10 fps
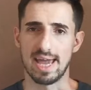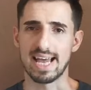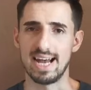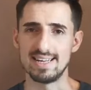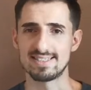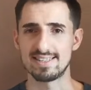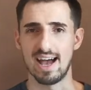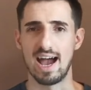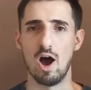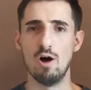Hey guys,
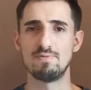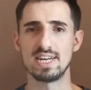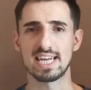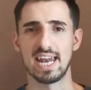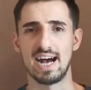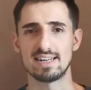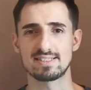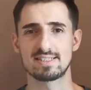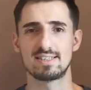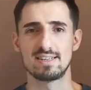I often get
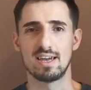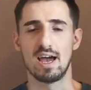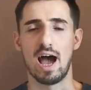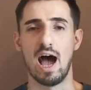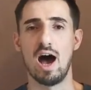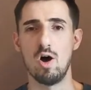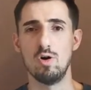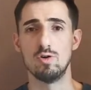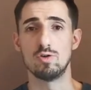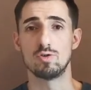asked,
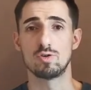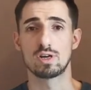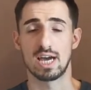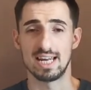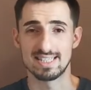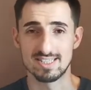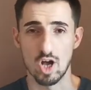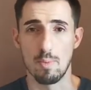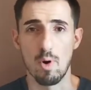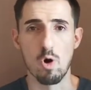how can I
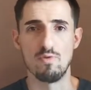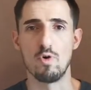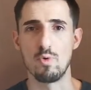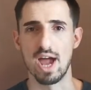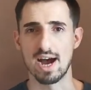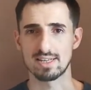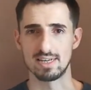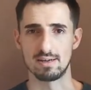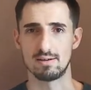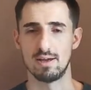stop
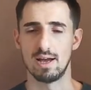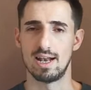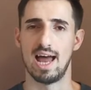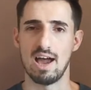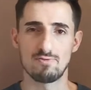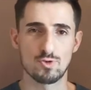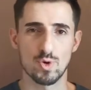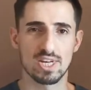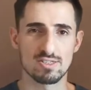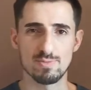overreacting? Life
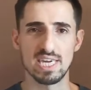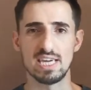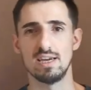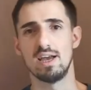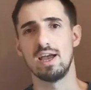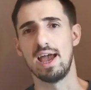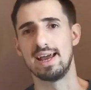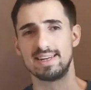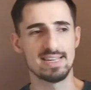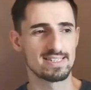triggers me
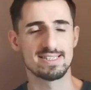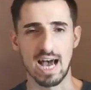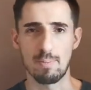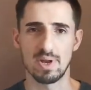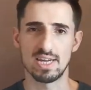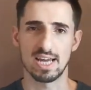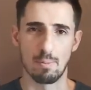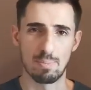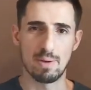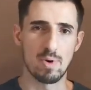and this is happening
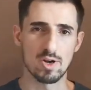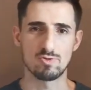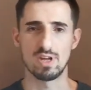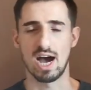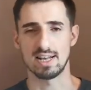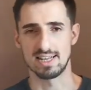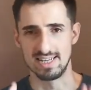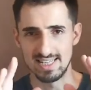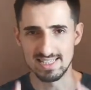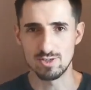and people do that
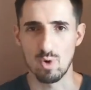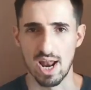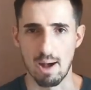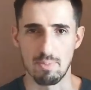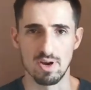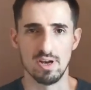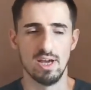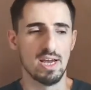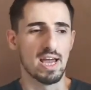and this is what happened.